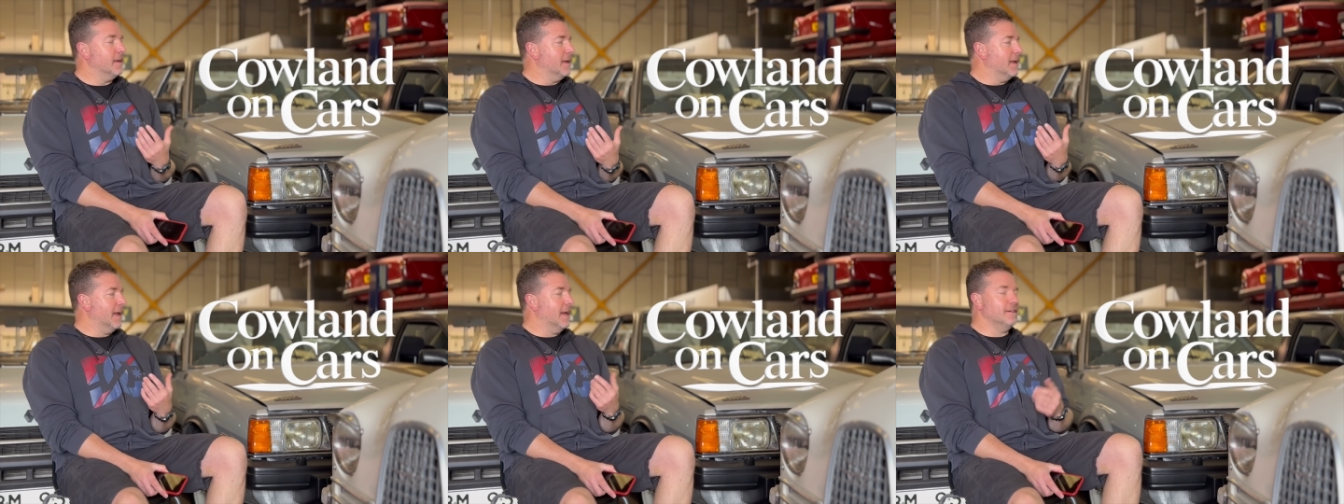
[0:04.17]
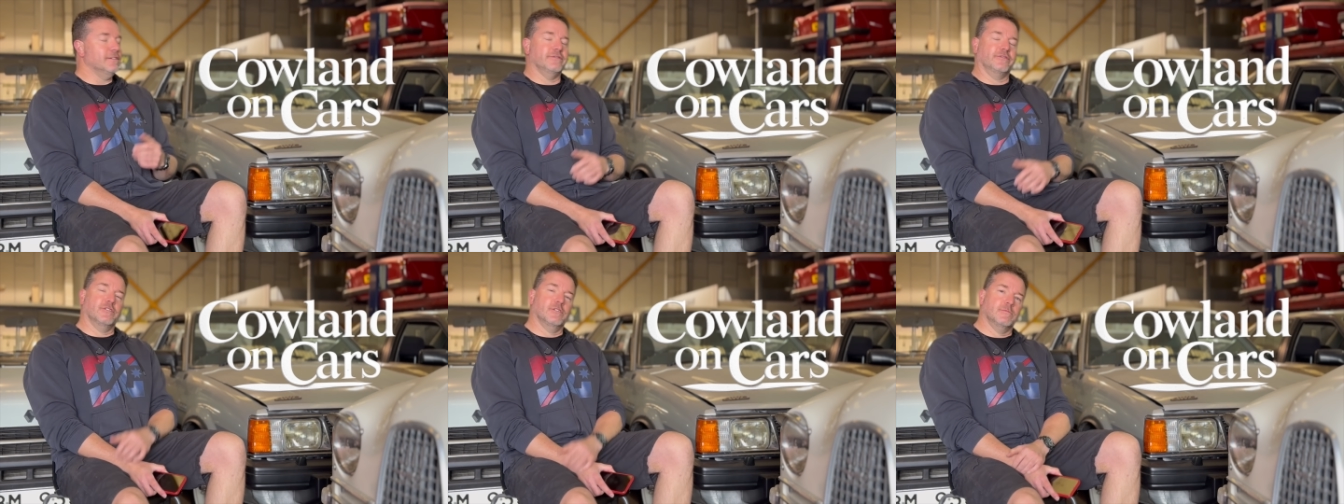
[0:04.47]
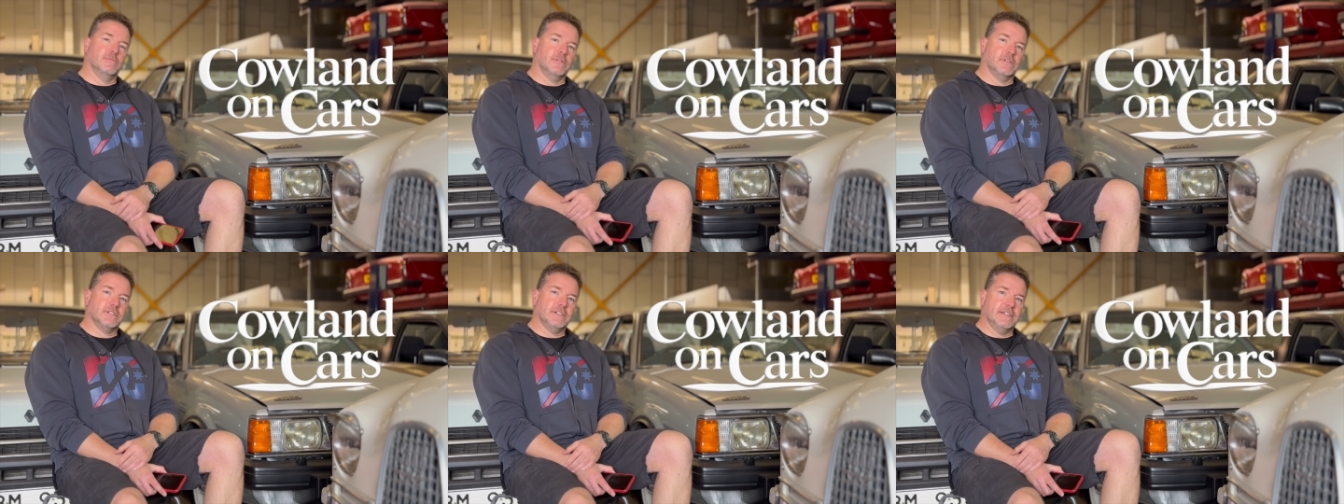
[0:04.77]

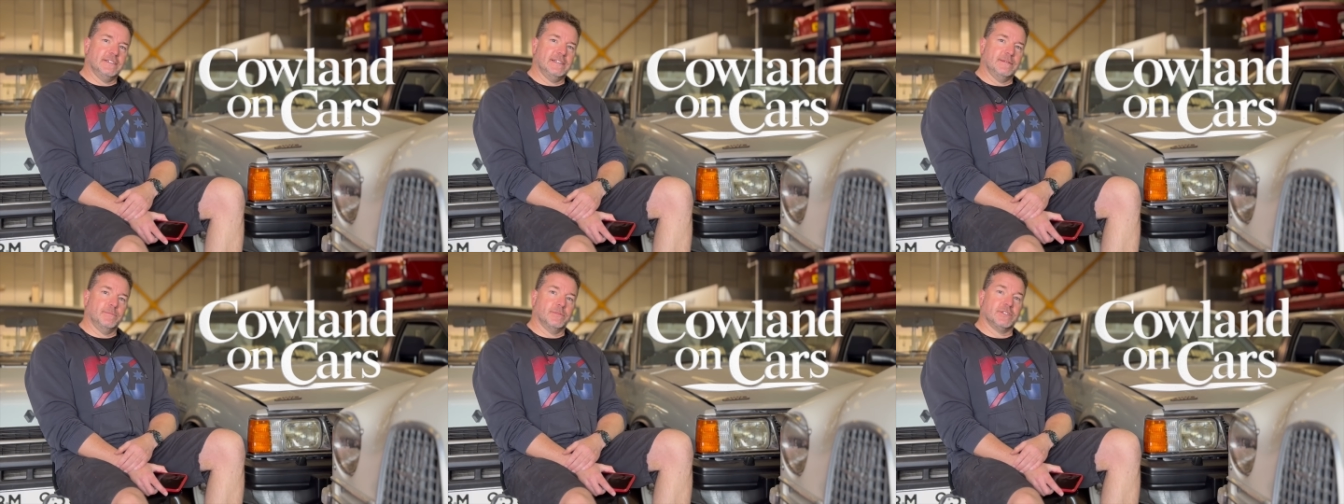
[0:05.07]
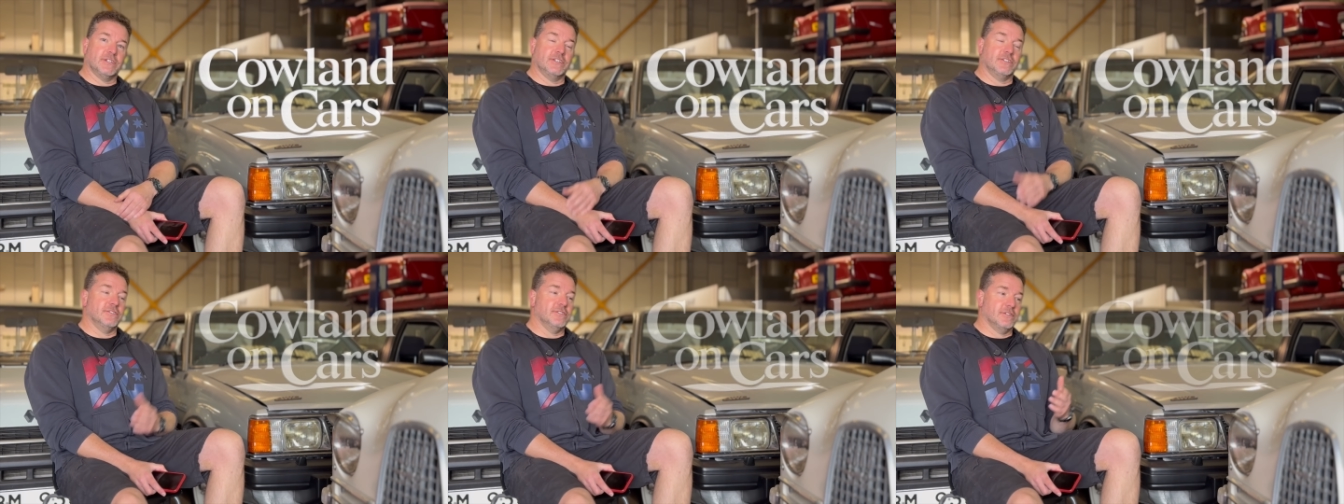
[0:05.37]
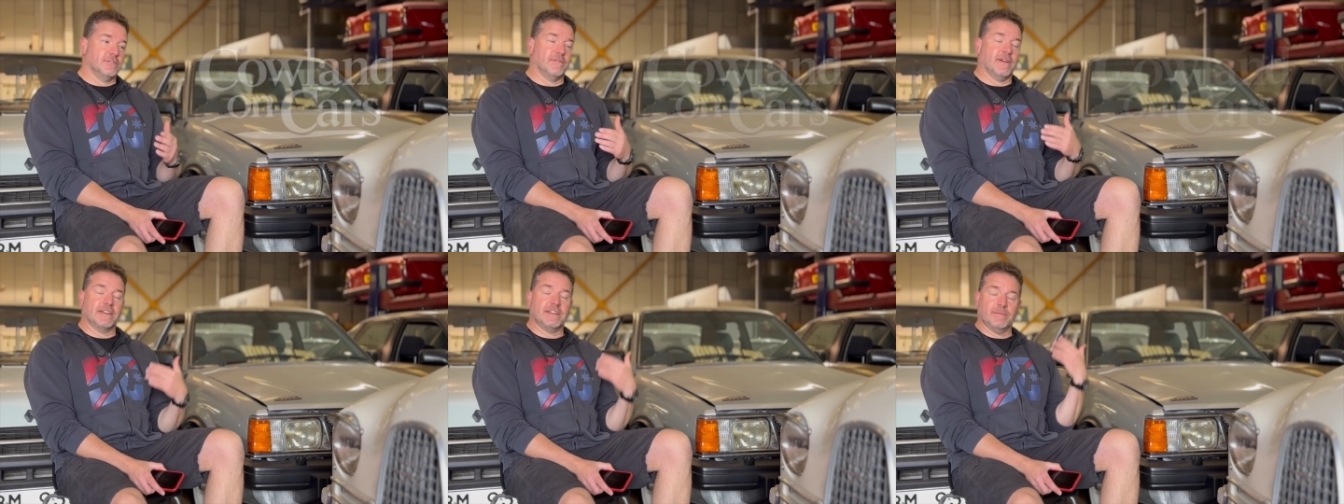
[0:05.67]
informal seating position
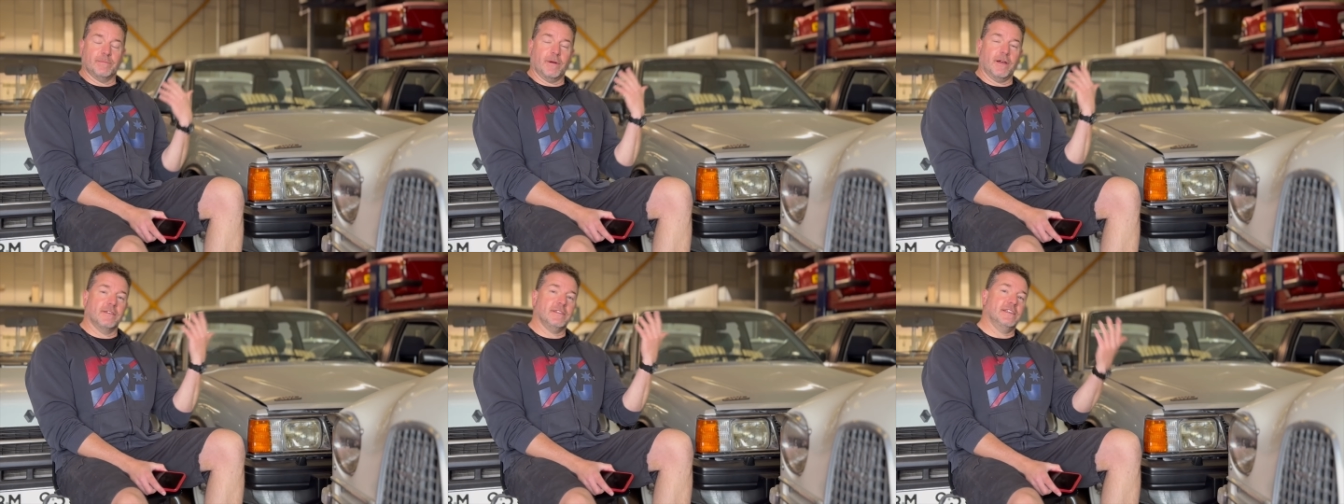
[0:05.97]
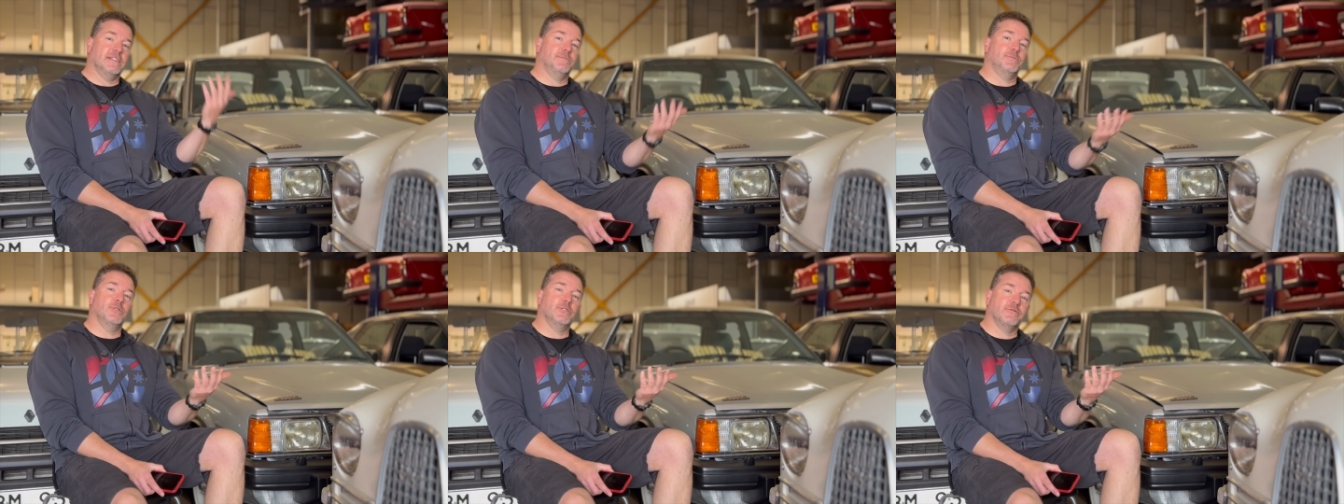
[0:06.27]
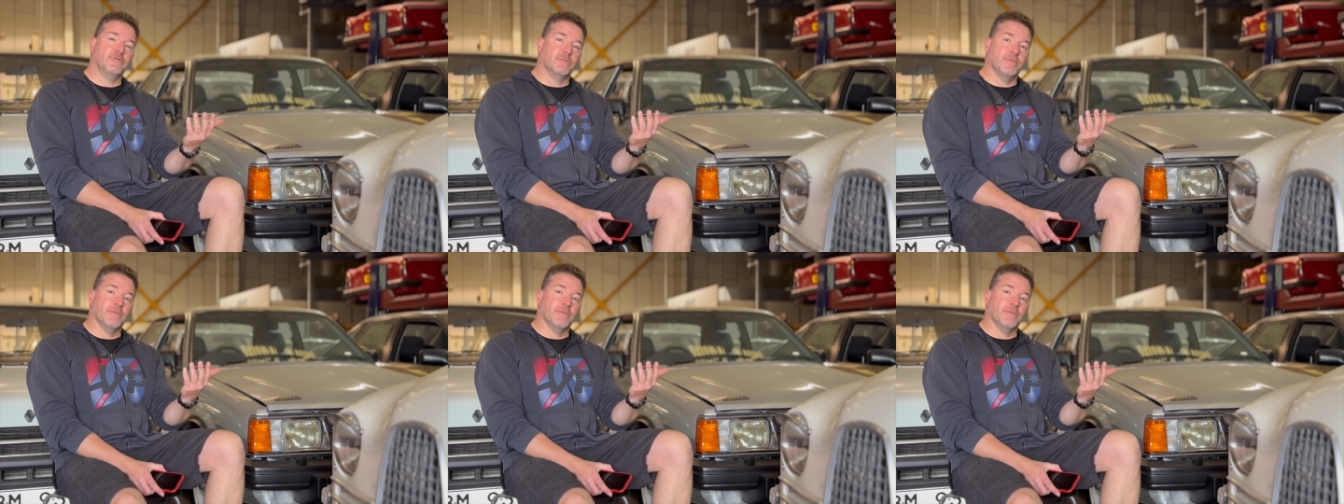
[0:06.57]
surrounded by these beautiful